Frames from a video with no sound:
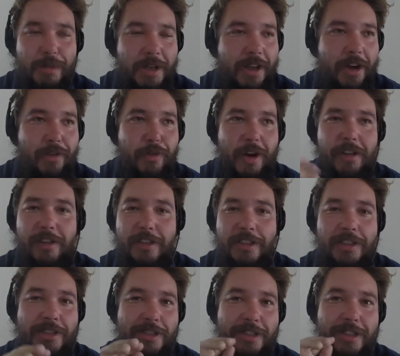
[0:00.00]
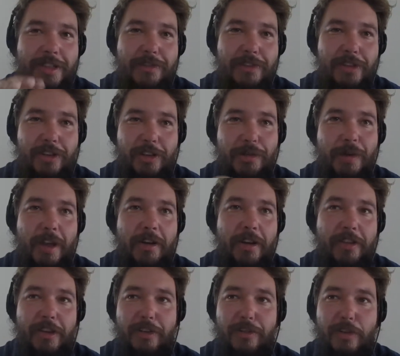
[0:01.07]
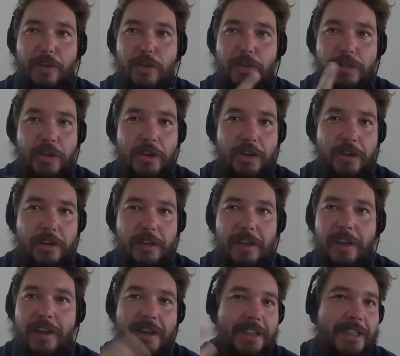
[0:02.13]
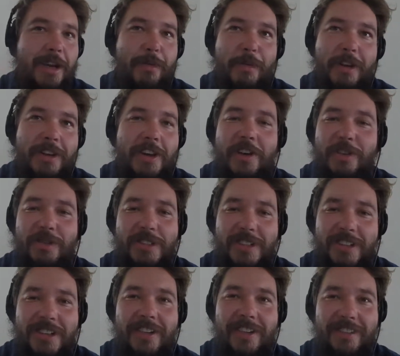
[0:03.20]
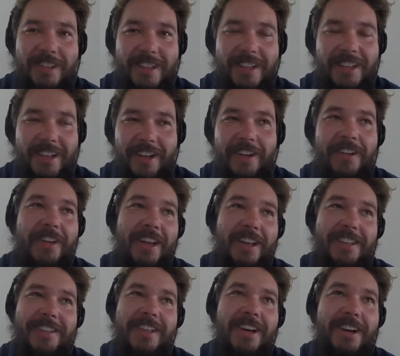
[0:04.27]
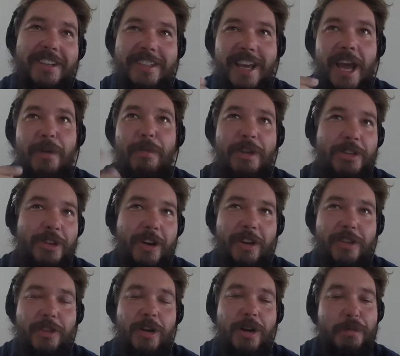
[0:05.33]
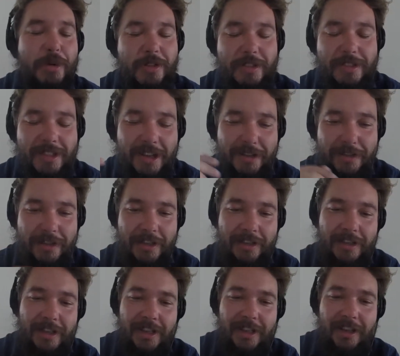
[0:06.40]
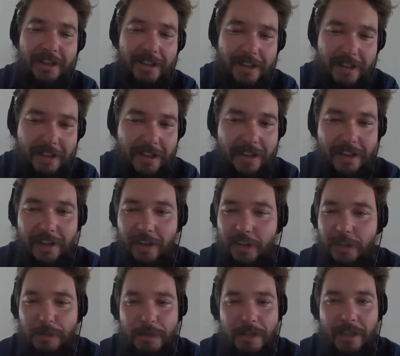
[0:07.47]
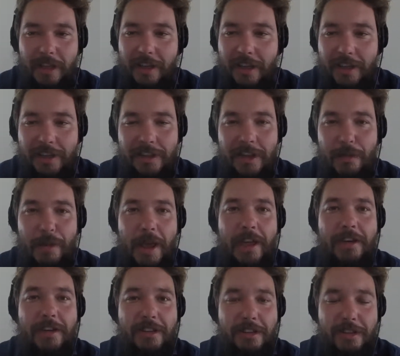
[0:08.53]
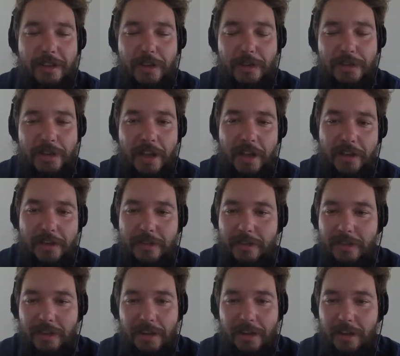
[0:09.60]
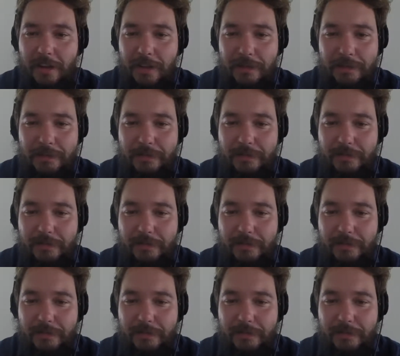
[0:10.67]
be kind of reckless to just leave your commander out there for a whole turn. So everybody knows what you're doing with it. Like, oh, okay, he's going to untap and then try to draw a bunch of stuff. So ultimately, I had to abandon those decks. And